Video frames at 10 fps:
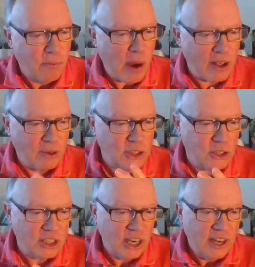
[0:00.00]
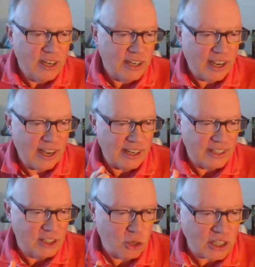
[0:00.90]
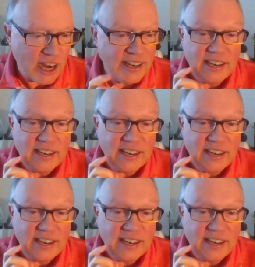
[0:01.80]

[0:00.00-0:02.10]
Way to go, George. Uh, George, I